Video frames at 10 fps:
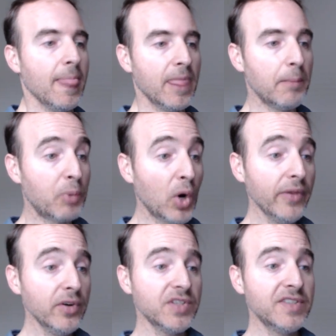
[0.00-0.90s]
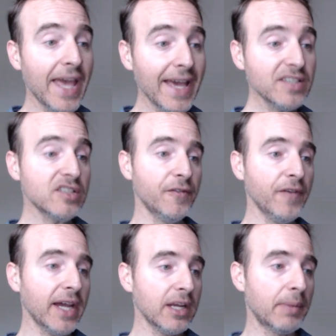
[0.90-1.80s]
The brothers
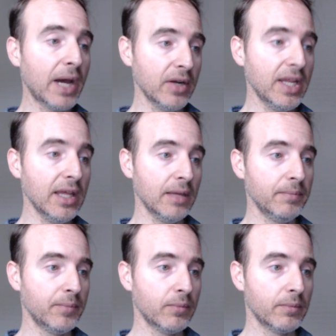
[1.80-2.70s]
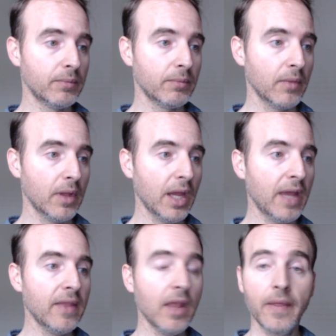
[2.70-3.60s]
testified about him.
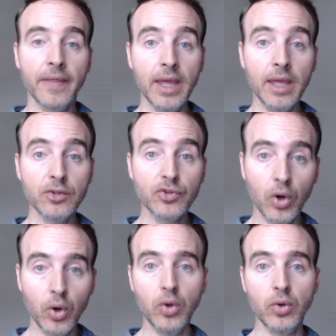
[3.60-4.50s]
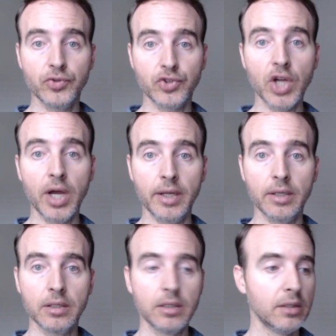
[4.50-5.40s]
And they told
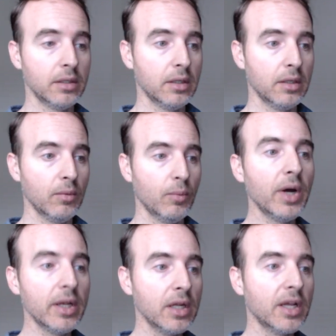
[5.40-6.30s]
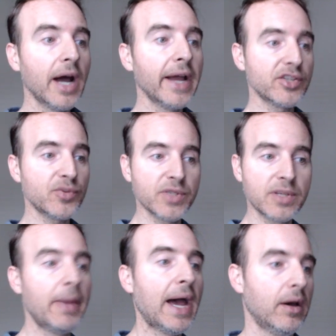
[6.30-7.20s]
John what Gaius was
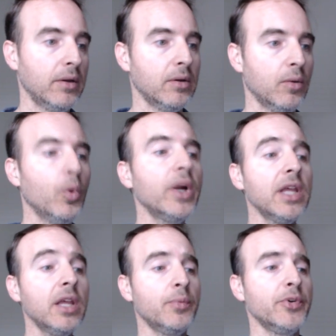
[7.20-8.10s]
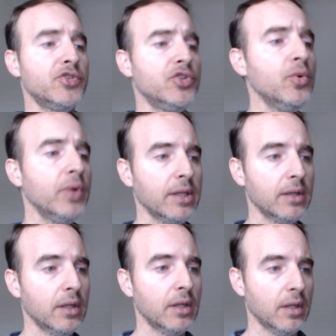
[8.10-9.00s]
about, what he was doing,
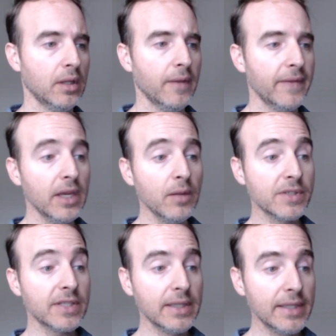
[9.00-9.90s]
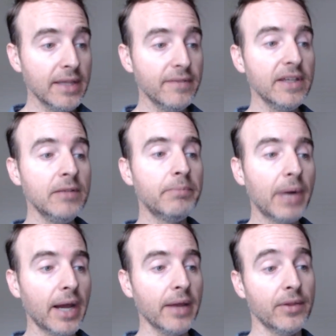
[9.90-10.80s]
that he was living
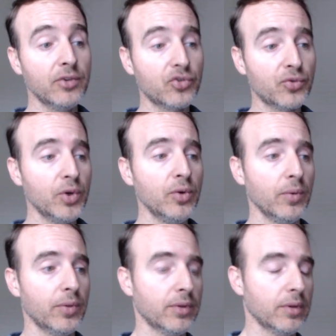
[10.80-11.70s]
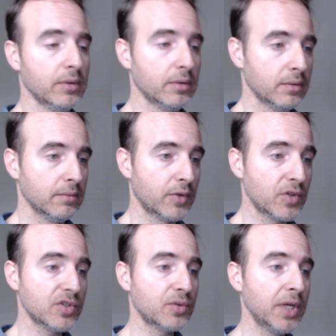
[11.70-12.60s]
by the truth.
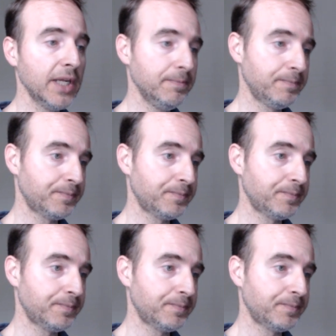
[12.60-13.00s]
Verse 3.